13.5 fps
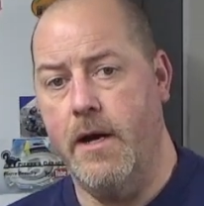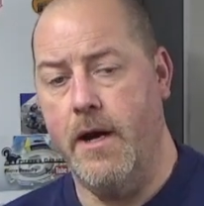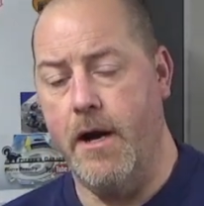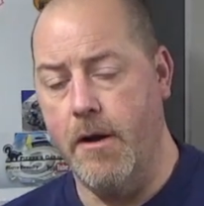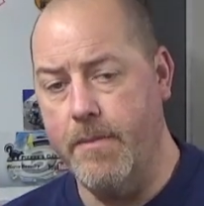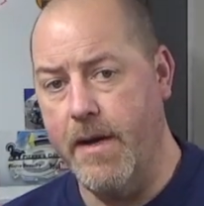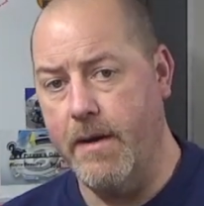I
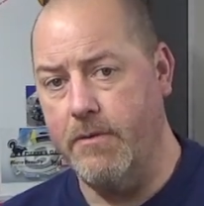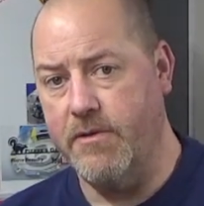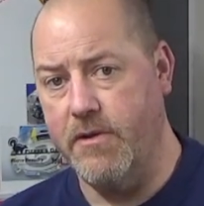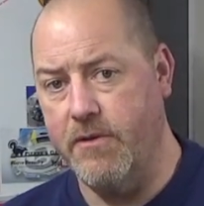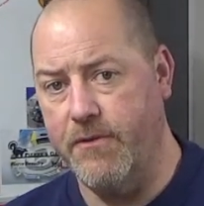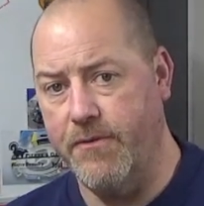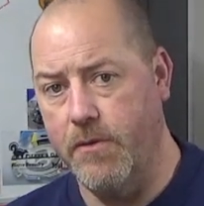hope that was
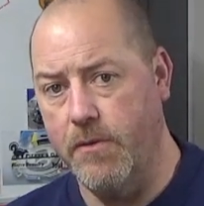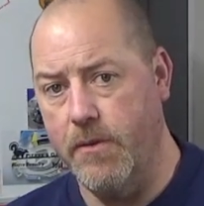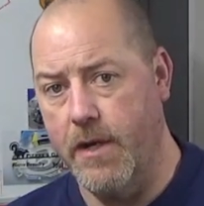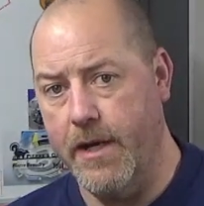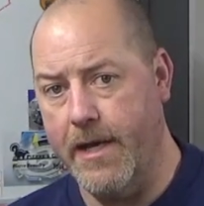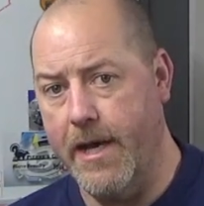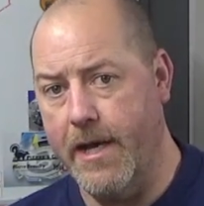
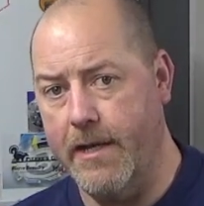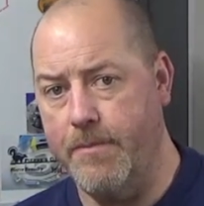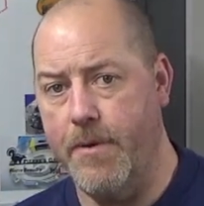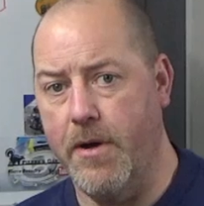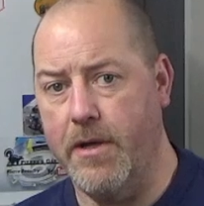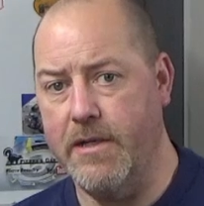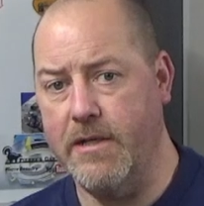useful. Again,
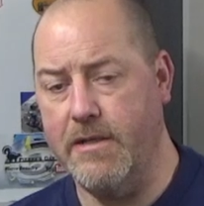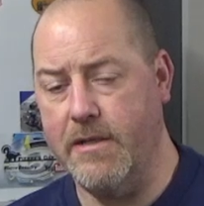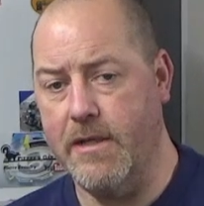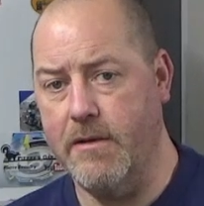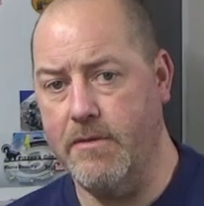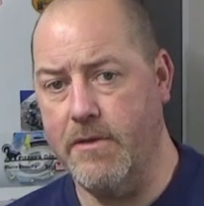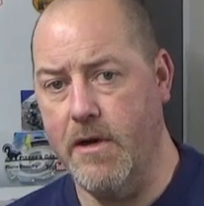apologies to
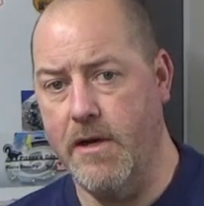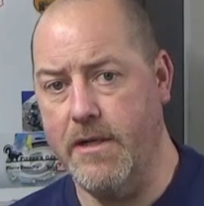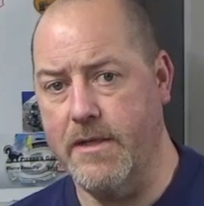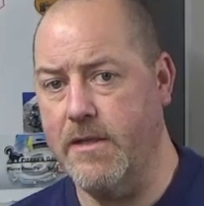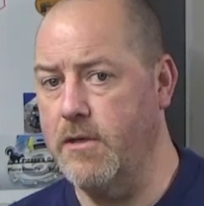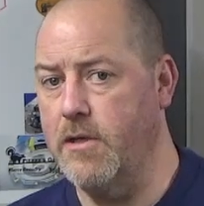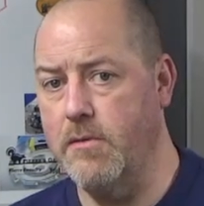those guys
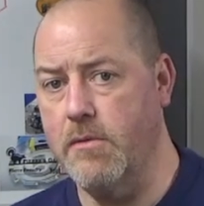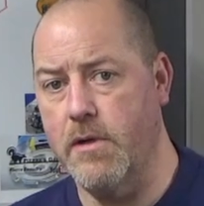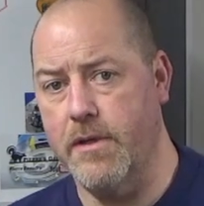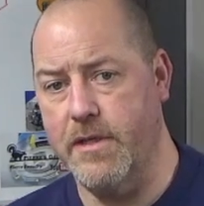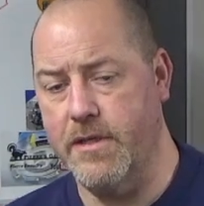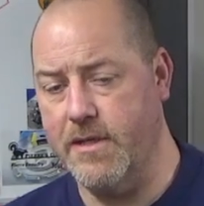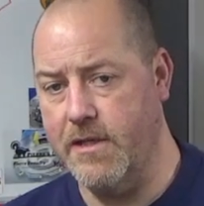that knew all
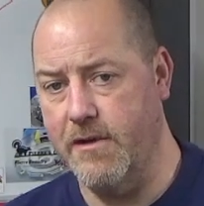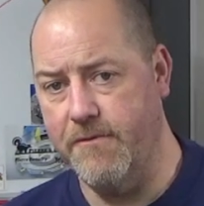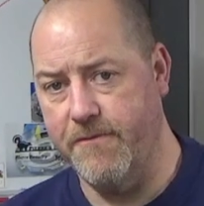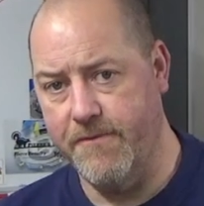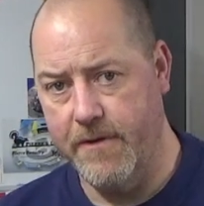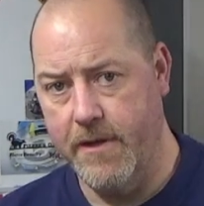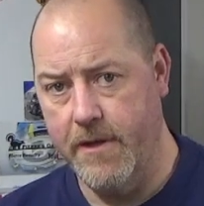of this
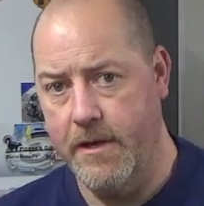stuff,